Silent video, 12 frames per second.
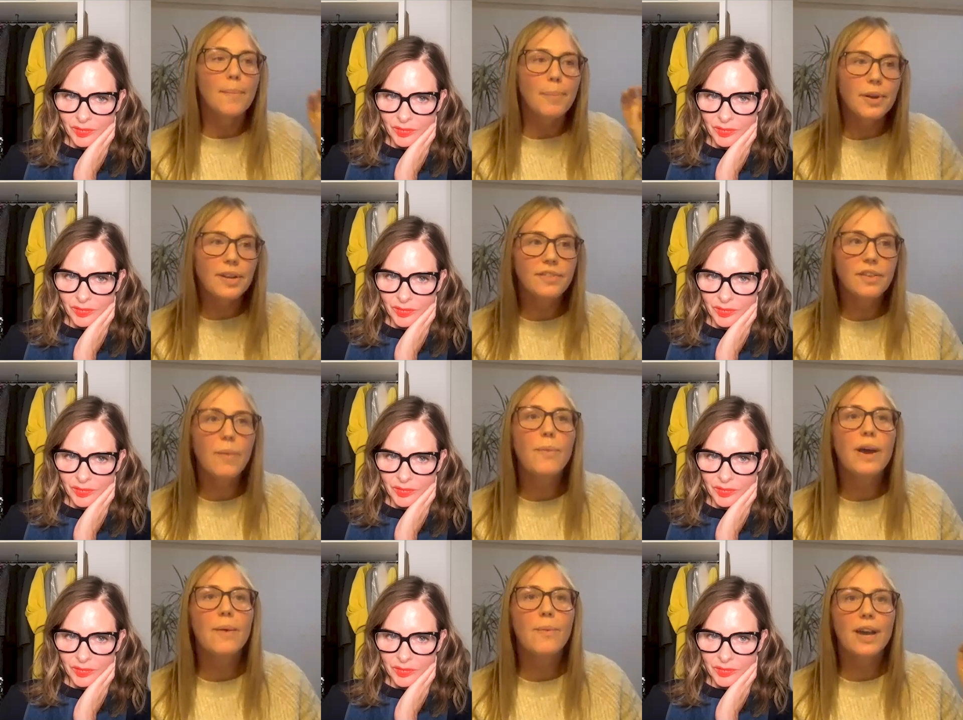Speaker 1: put it
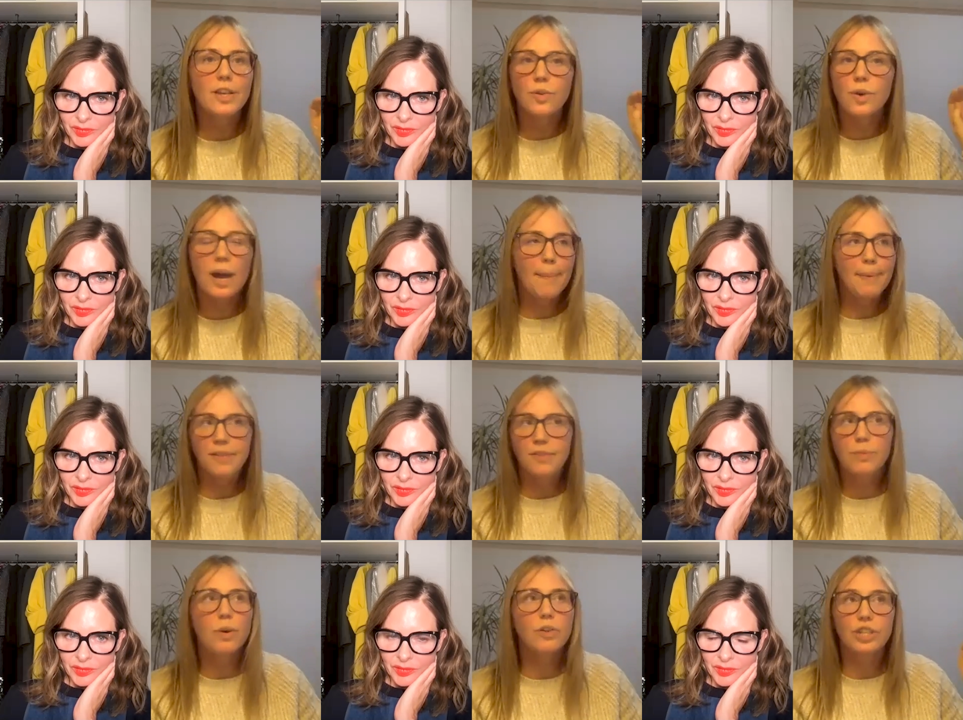somewhere where you're happy to
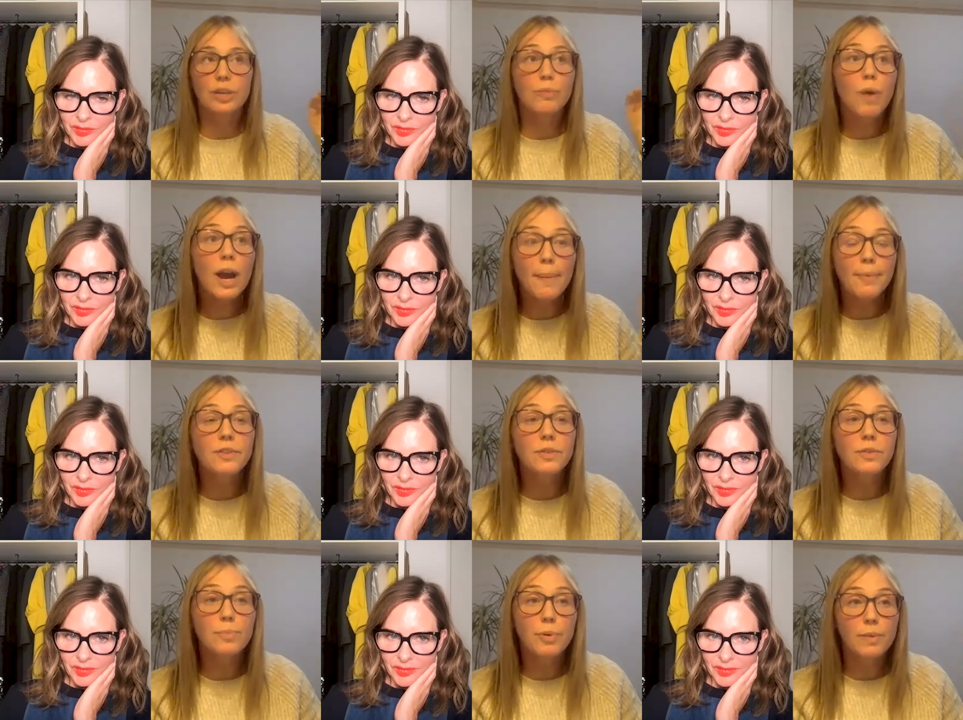watch it right up until
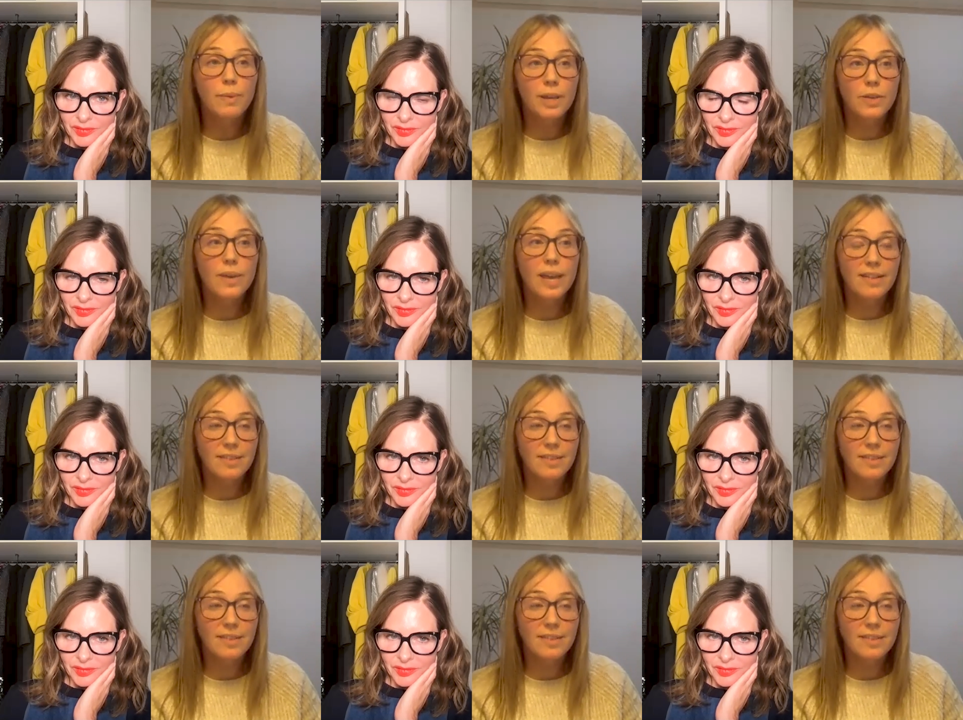the point where you get